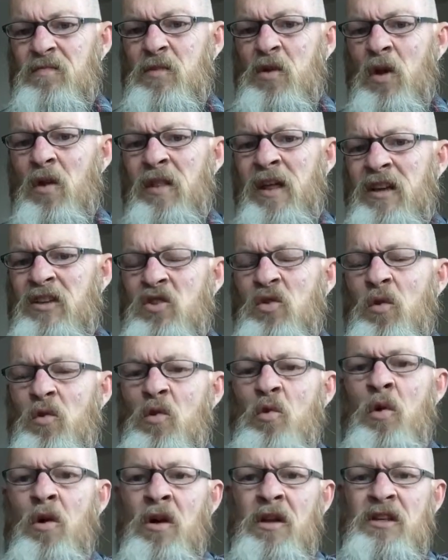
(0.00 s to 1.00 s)
got that sort
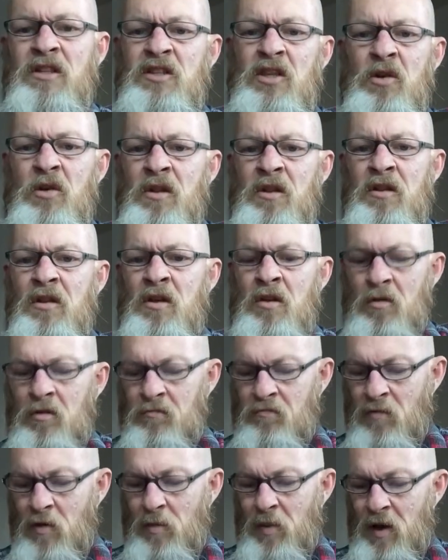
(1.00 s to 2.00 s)
of quality to it that it
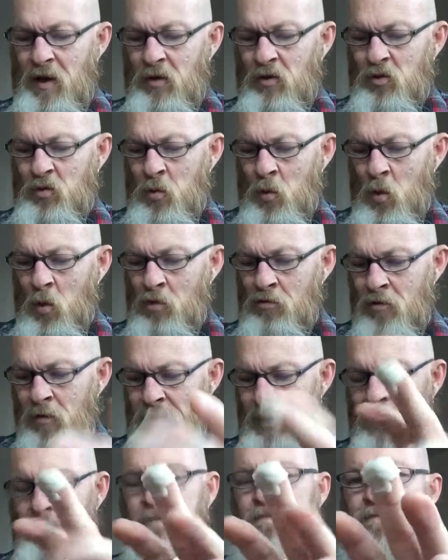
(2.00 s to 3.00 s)
repels water a
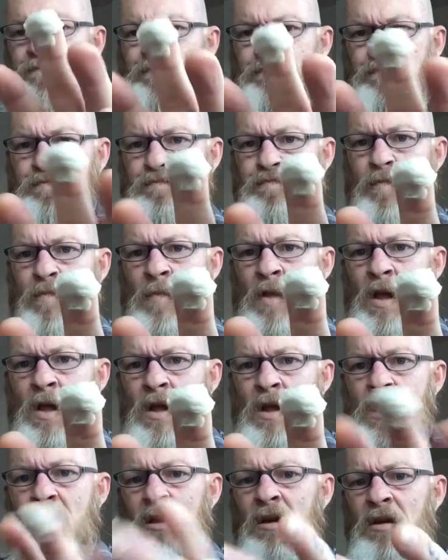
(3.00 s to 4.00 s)
bit.
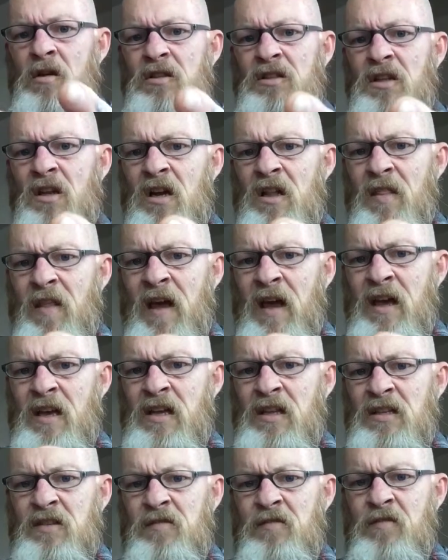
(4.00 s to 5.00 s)
Looks like
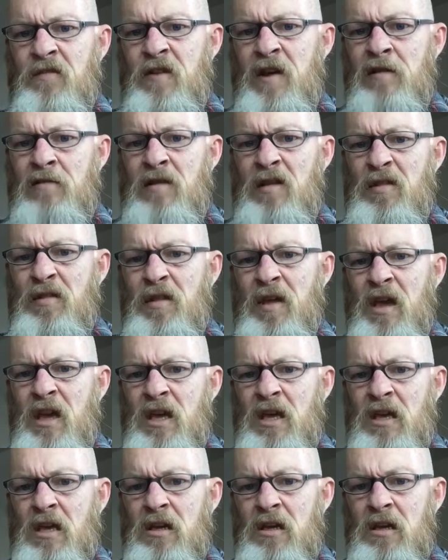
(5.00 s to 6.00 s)
that. It's very
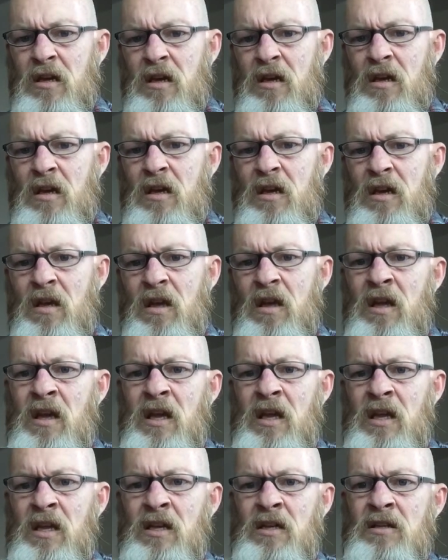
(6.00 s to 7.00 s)
thick
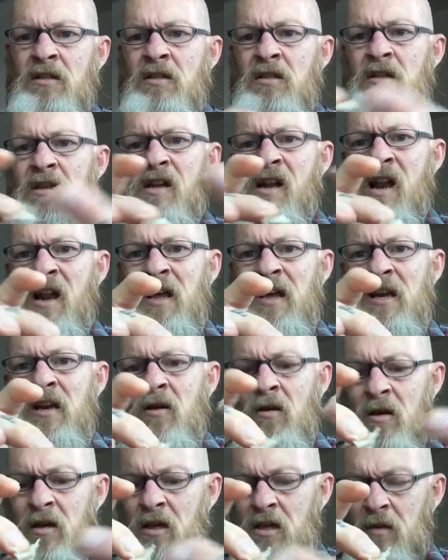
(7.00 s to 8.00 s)
and
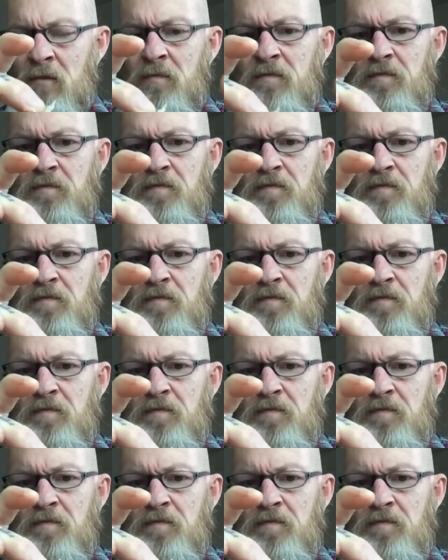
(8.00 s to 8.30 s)
clay-like.